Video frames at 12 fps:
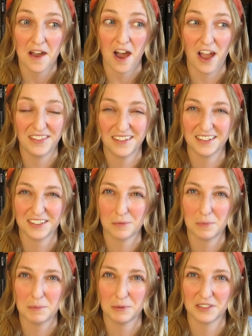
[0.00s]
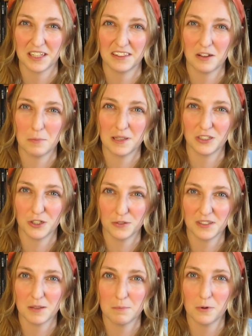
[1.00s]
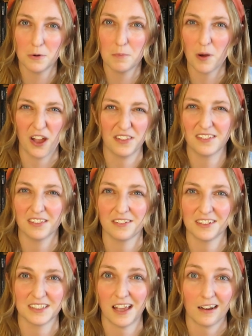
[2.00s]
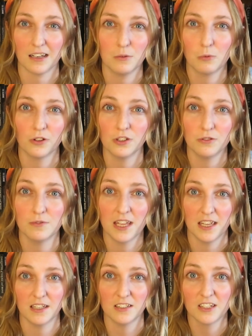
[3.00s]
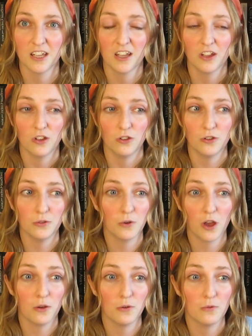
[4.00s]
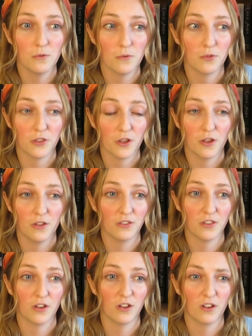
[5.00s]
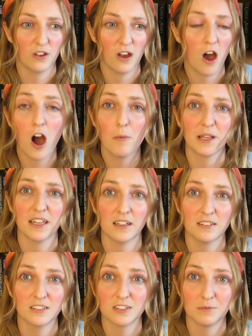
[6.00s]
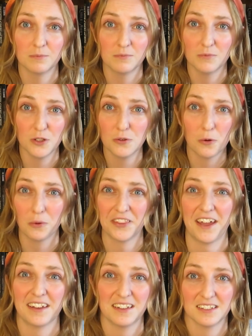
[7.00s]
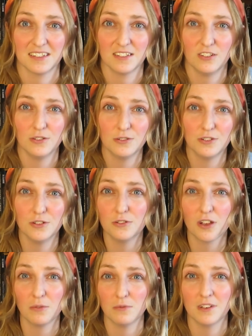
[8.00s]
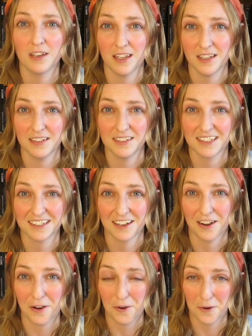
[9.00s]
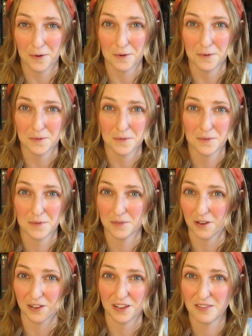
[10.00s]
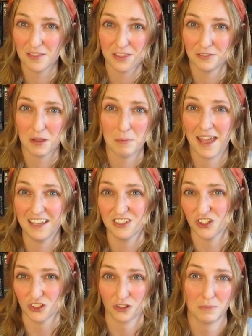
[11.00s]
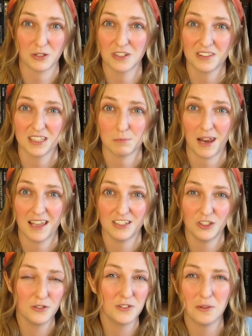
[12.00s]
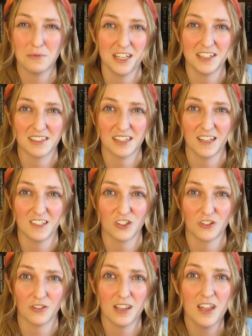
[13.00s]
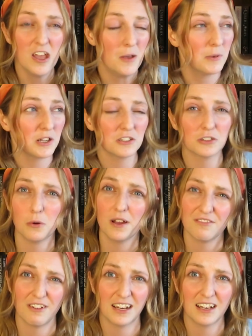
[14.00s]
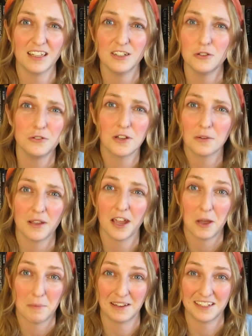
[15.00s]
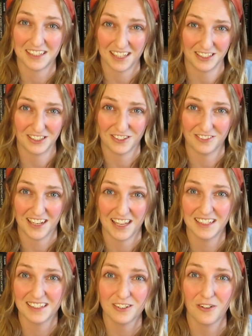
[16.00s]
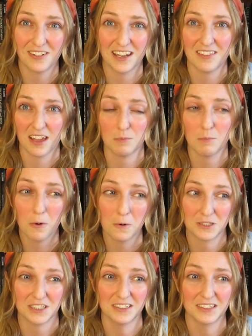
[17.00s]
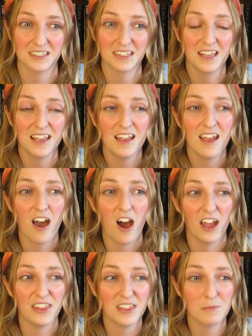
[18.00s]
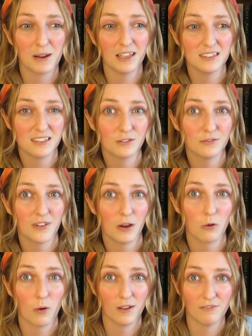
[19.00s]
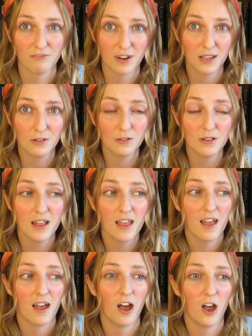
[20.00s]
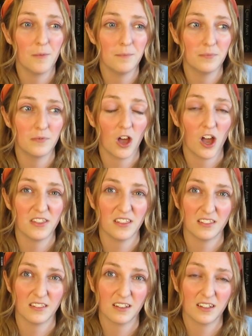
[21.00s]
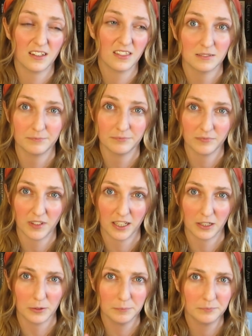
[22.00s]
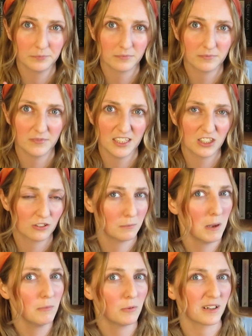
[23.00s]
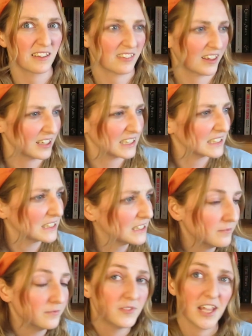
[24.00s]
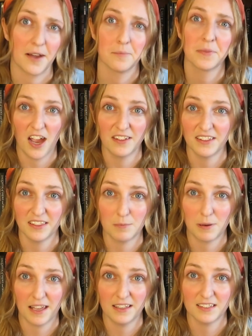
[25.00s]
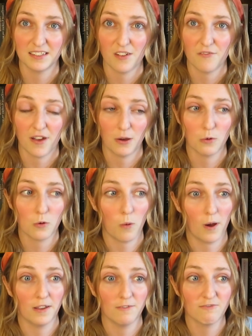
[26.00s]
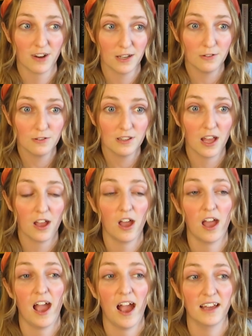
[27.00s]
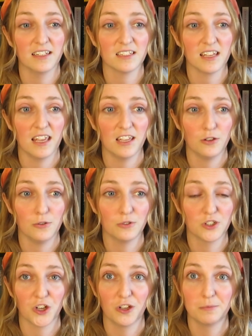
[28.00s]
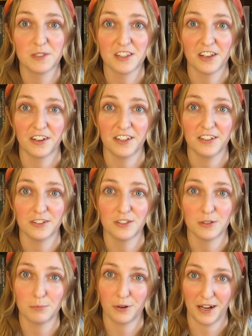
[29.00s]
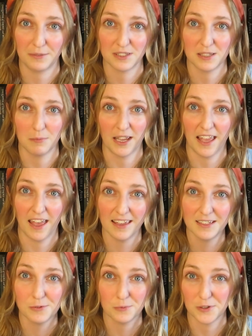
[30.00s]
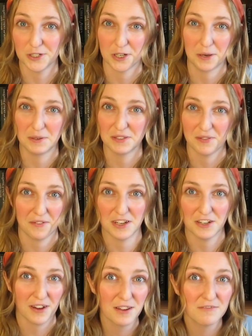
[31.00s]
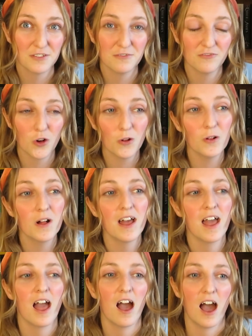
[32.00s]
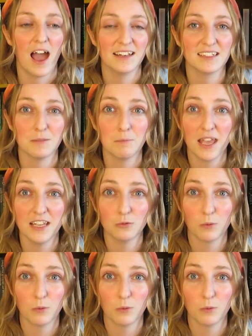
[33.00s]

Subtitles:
I think some people said they're a bit too simple, but I think they're exactly what you need. You know the Harbour Kingdom, you know what that is. You don't need a whole 3-page description of this place. You don't need its history, because quite frankly, you don't care about its history. It's not really that important. I think the place still felt quite real. Hang on, need to remember what I think. Yeah, I think the place felt quite real, and it used terms that I could pronounce in my head, which I was very grateful for. And it made